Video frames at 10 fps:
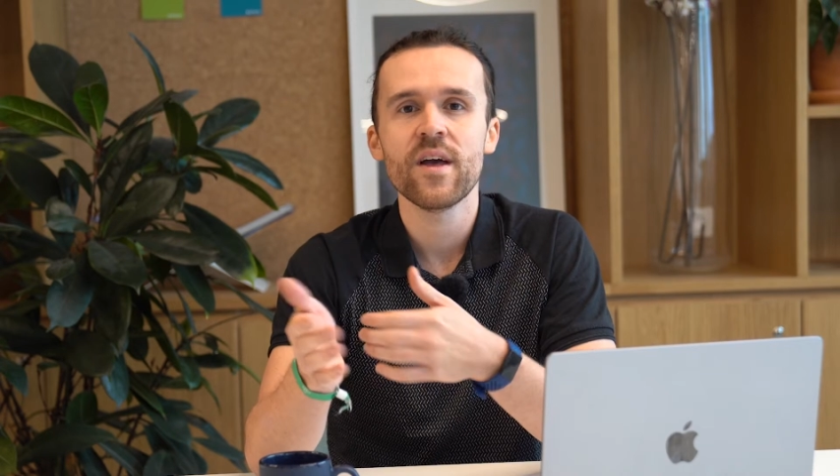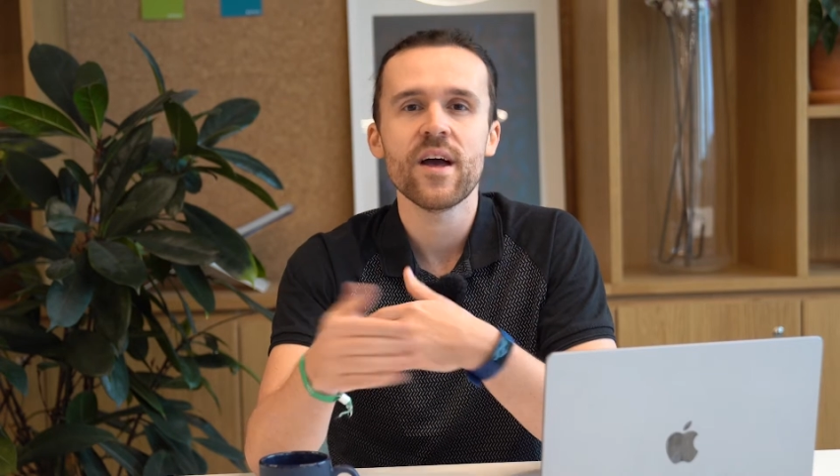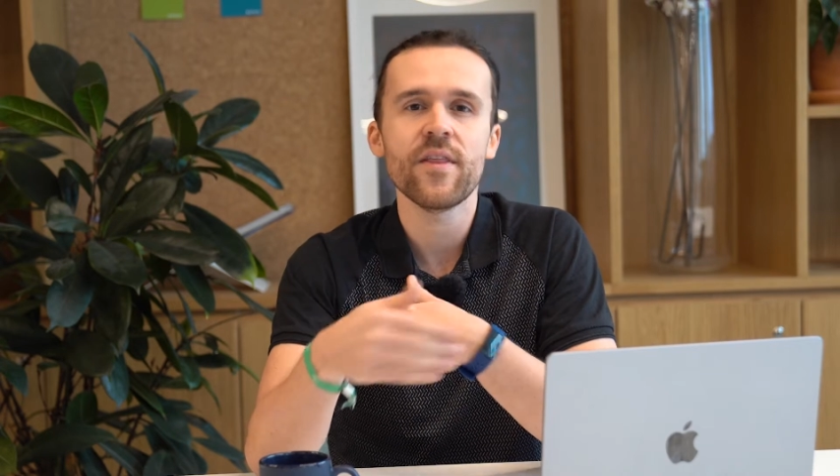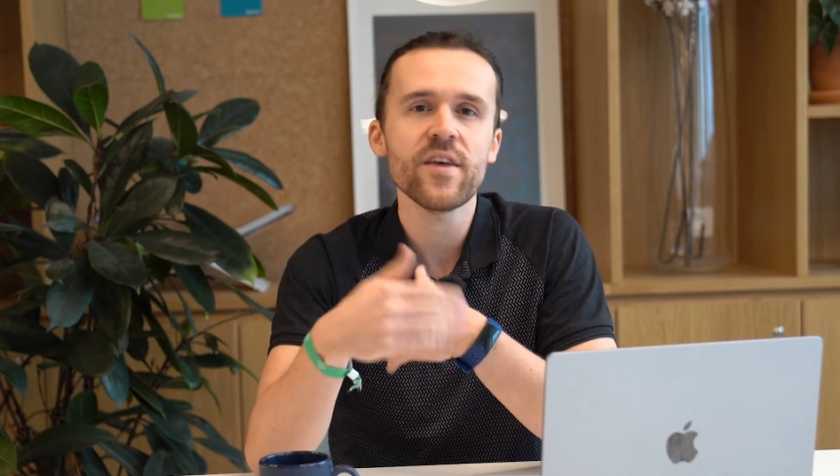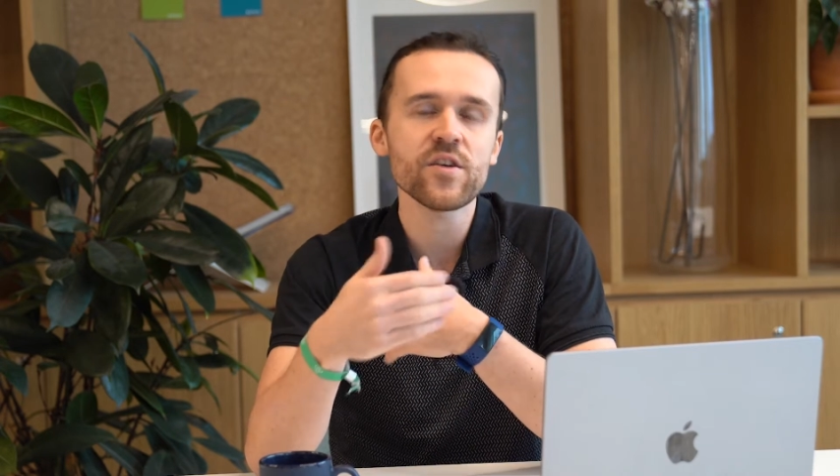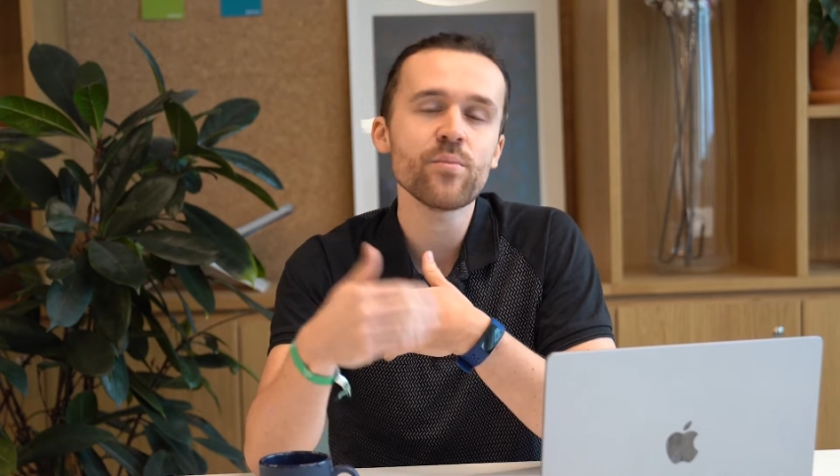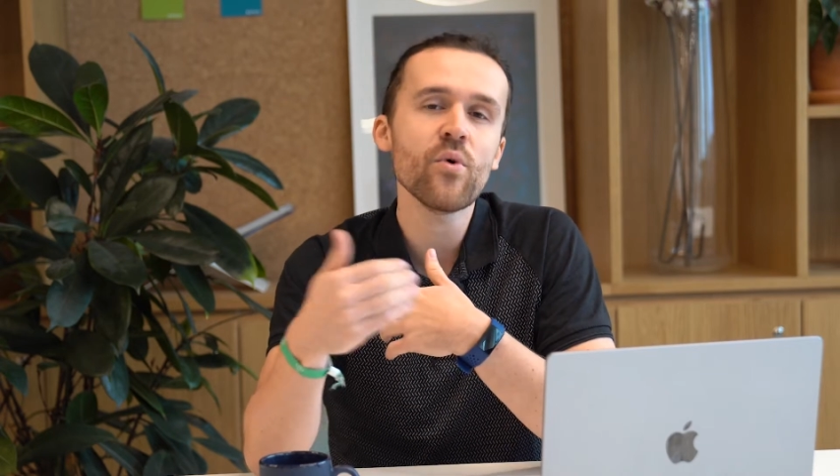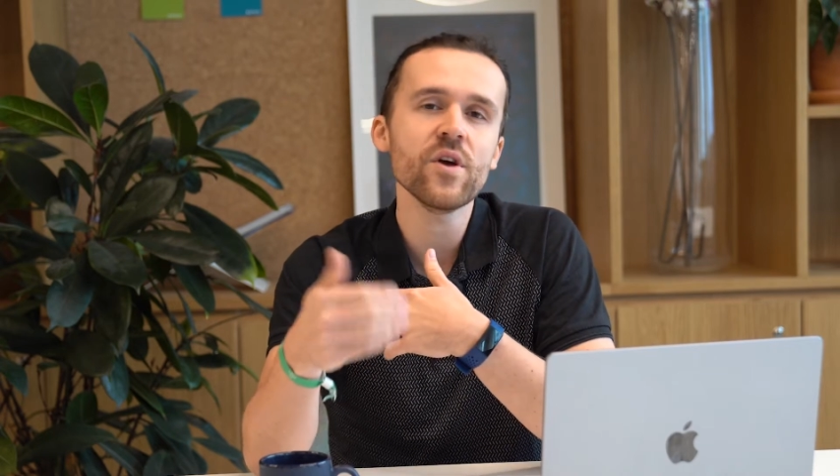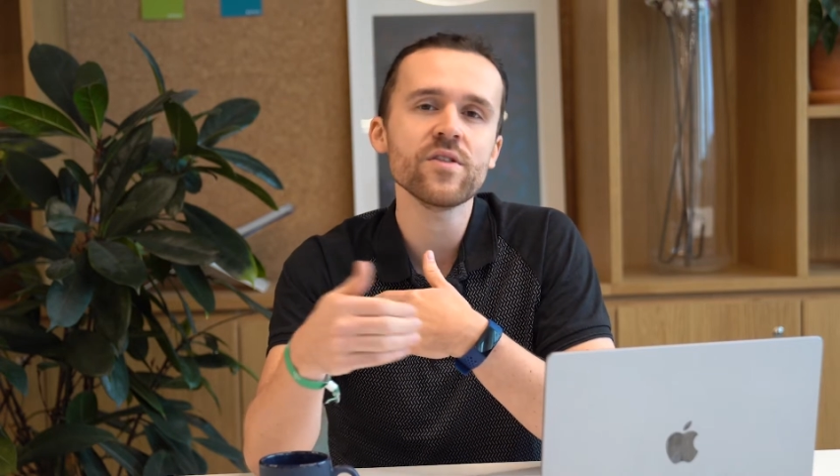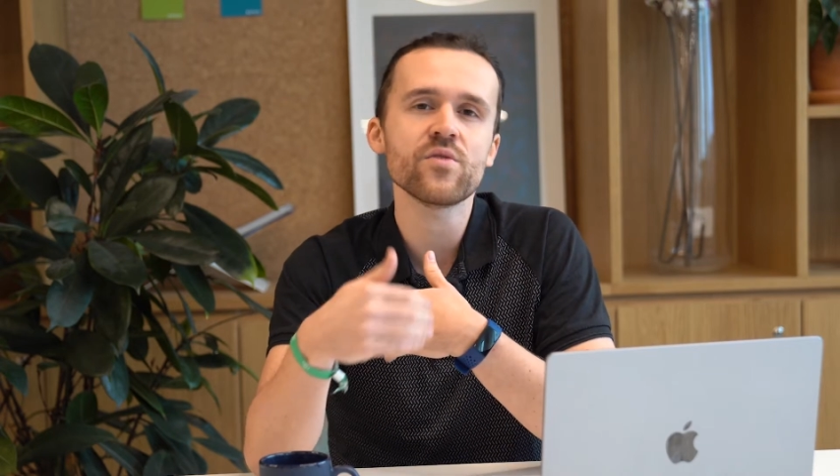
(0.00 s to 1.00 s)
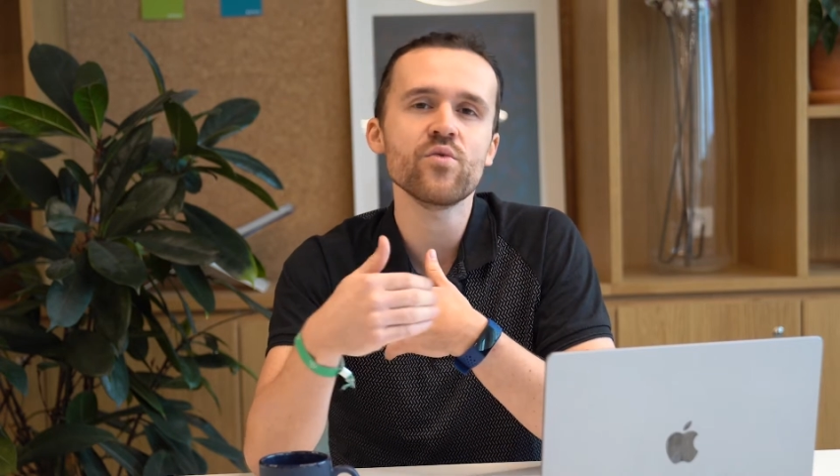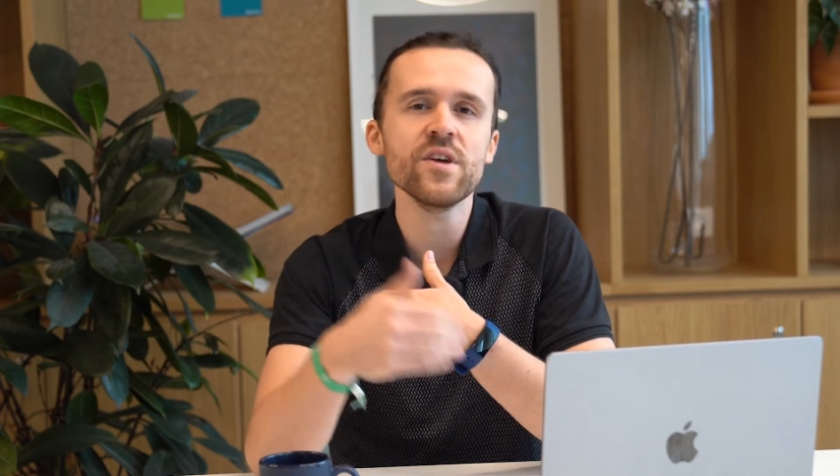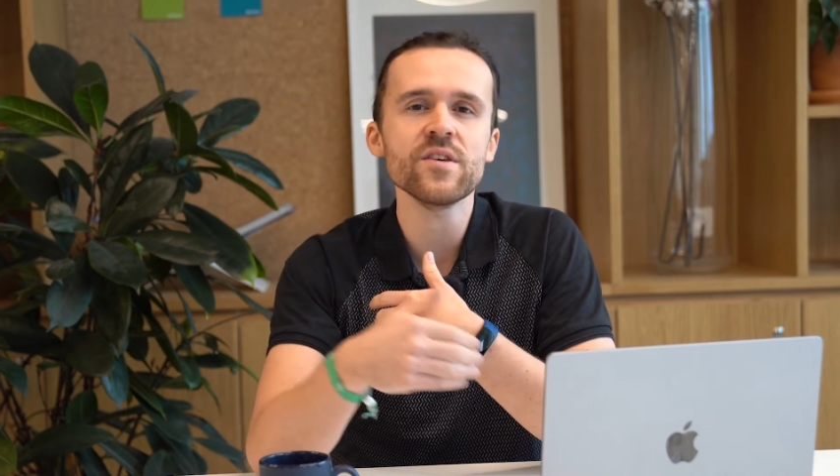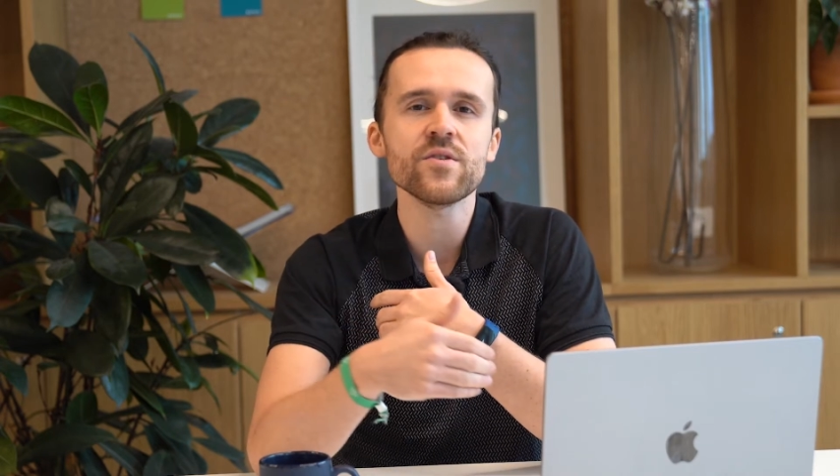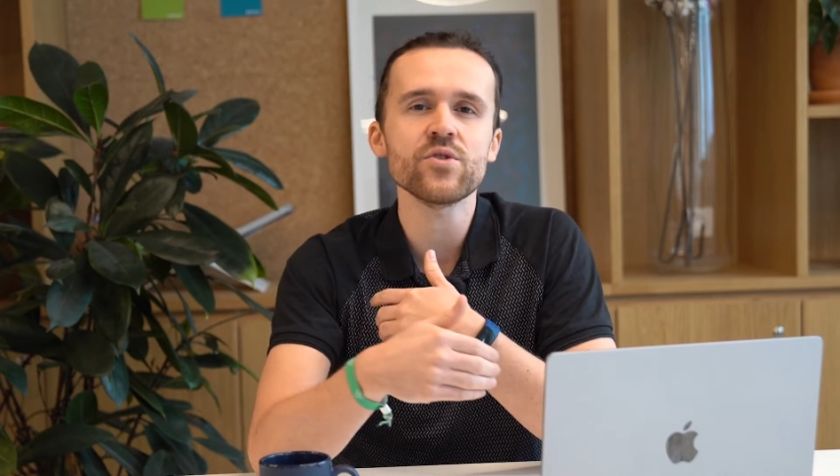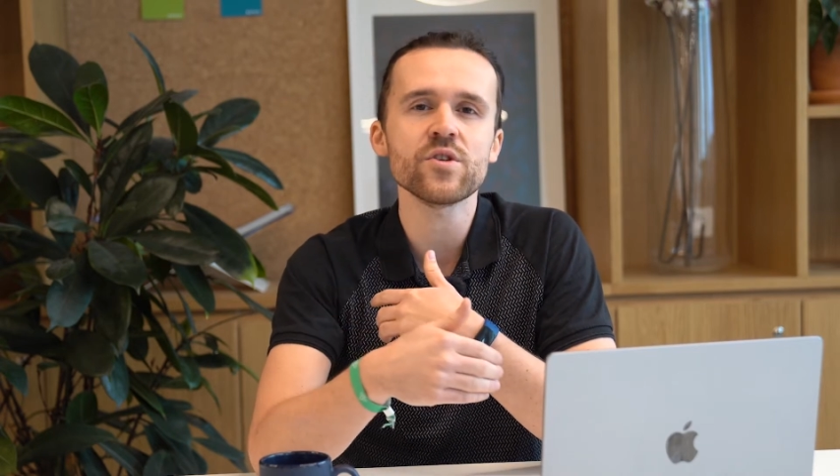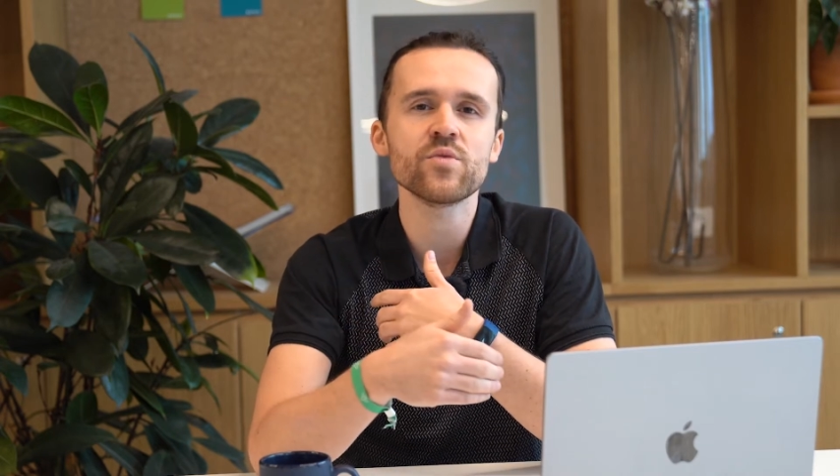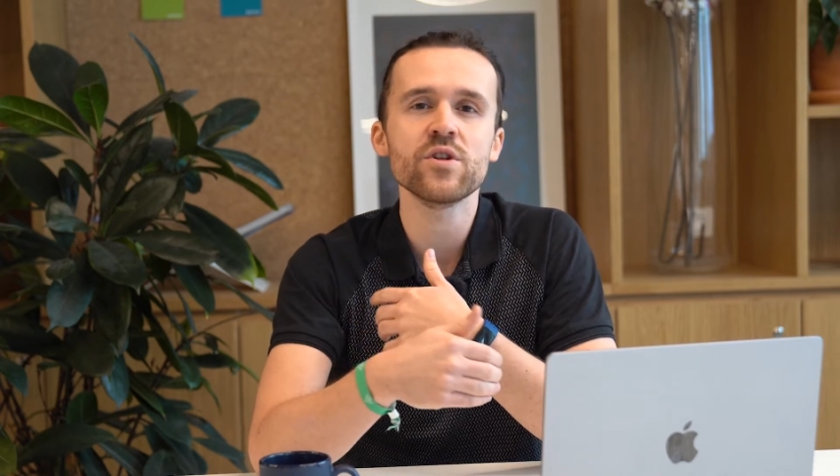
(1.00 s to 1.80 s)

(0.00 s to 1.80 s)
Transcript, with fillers: At this point, the researchers